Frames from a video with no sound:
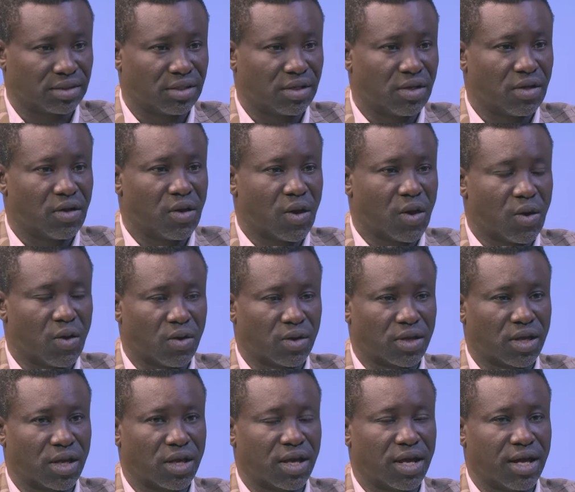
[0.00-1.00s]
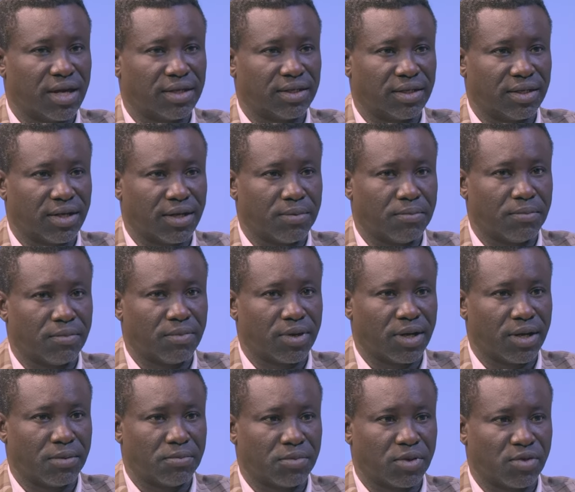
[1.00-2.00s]
Okay. Okay, and um,
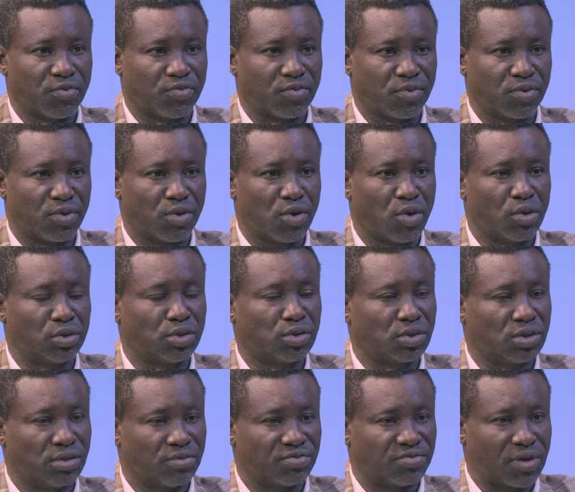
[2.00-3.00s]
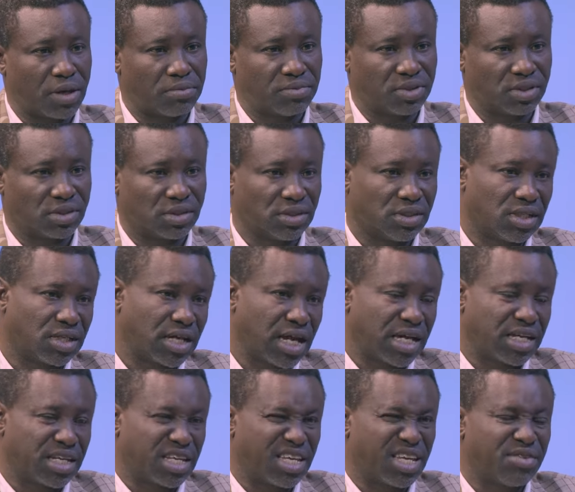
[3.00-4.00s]
um, if you go to the pharmacy, they
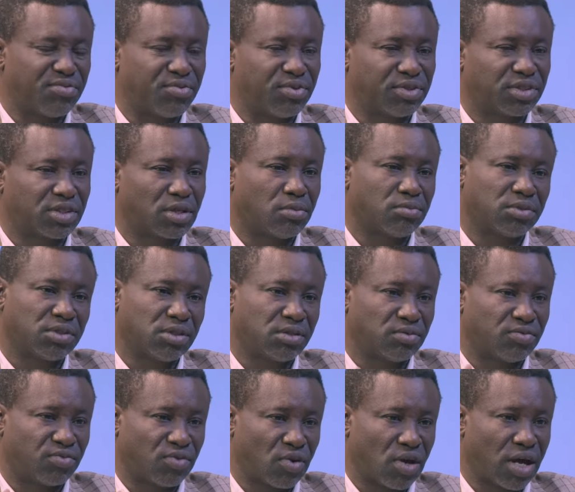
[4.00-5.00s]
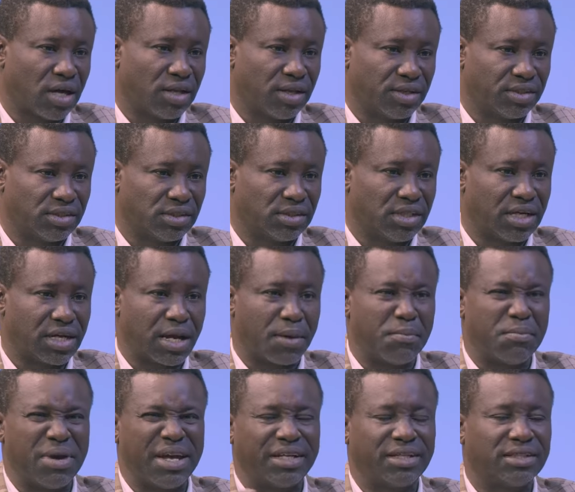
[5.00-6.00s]
can give you something for allergy. There are
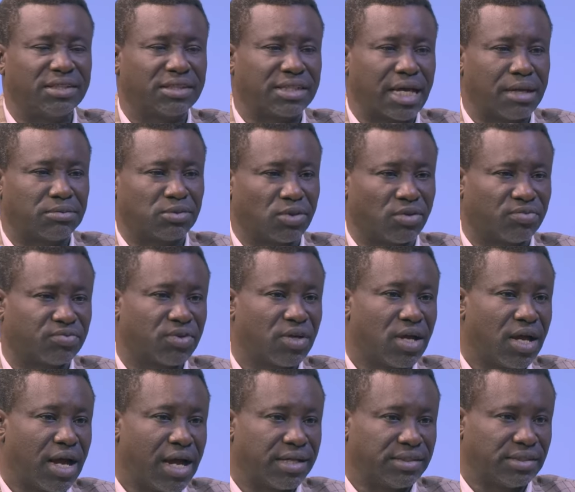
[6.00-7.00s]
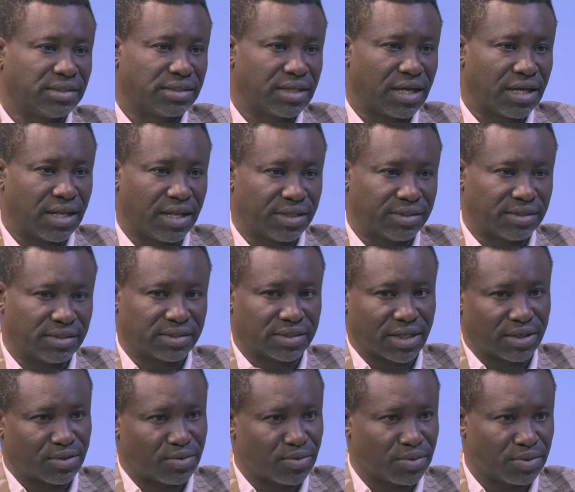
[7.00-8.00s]
many types of anti-allergies. I
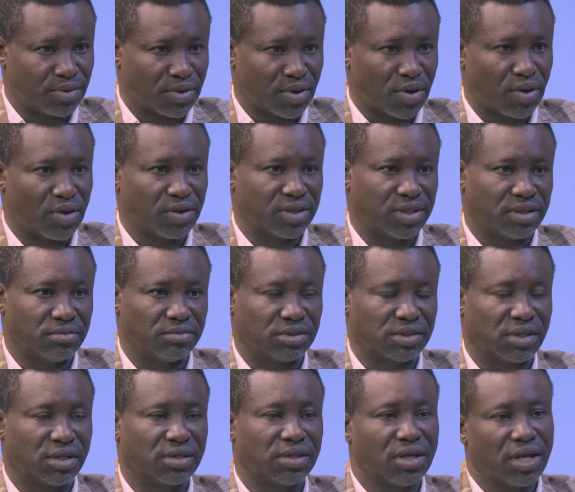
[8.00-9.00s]
don't want to call names here.